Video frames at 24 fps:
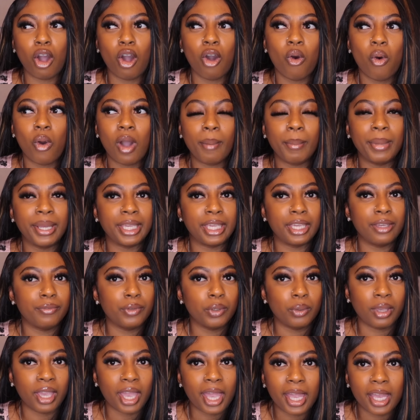oh, I'm gonna give
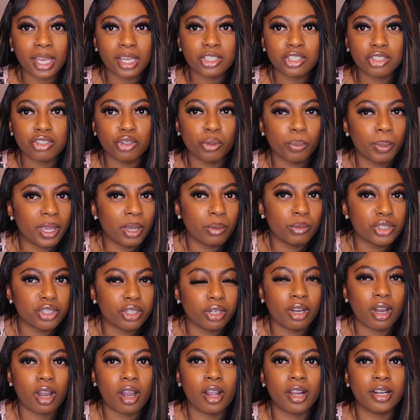you cash, you're paying with
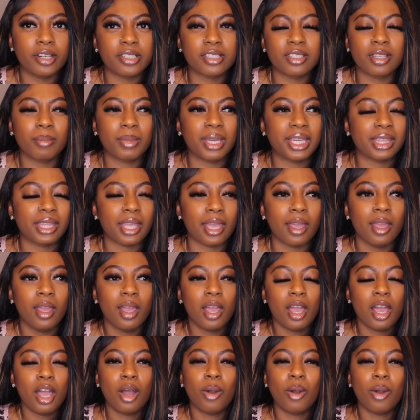your card or something like that.